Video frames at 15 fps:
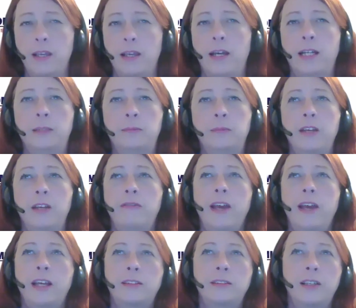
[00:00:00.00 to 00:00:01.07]
Um, in
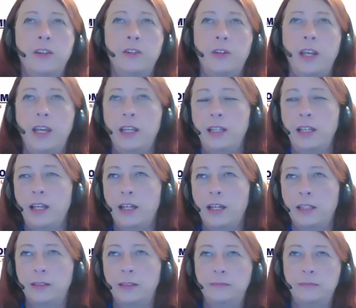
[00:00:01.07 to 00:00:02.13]
fact, the other day,
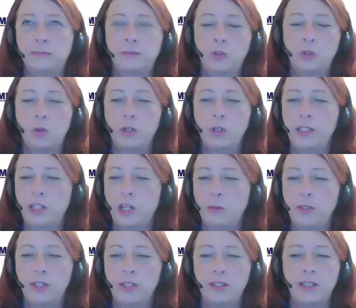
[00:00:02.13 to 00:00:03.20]
um, Courtney
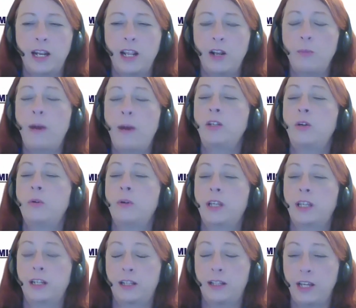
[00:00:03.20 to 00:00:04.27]
told me she said, "I don't mind going
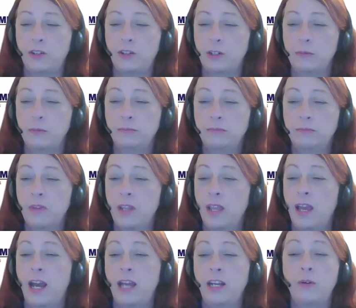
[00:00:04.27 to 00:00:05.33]
in a classroom.
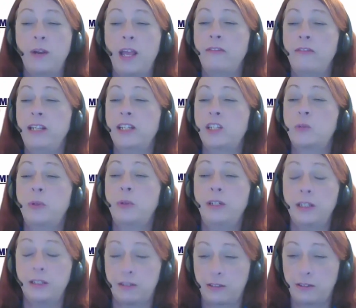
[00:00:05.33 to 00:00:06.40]
I don't have any
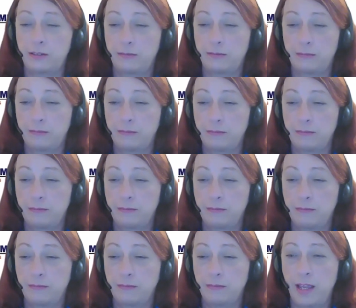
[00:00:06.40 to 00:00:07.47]
experience
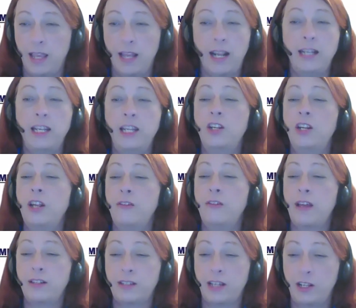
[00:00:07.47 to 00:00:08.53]
and I need to know
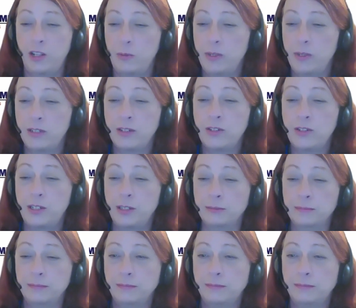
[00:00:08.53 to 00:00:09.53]
that side of the business too.